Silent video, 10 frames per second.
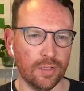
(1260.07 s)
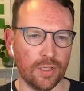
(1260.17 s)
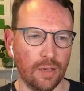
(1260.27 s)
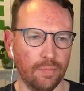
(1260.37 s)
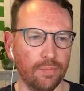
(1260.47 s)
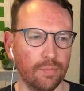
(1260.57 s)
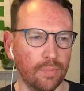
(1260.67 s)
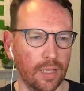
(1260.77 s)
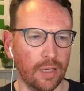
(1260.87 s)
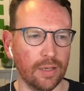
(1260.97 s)
that
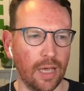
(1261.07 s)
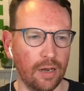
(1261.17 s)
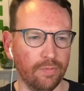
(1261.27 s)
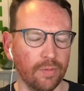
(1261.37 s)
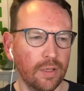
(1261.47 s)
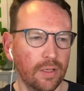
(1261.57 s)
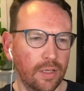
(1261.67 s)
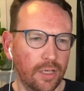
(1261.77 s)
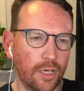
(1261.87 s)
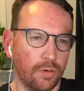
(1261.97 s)
are kind of,
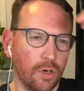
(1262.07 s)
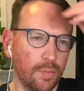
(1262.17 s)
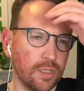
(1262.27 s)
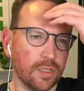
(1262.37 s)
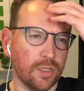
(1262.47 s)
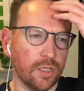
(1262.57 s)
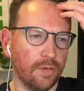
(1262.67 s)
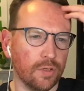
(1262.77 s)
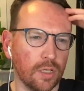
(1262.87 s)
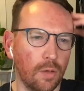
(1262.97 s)
coming to the
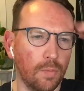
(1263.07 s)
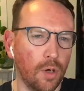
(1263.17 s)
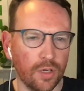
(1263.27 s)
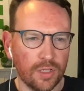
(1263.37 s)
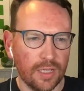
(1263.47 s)
surface a lot more because of the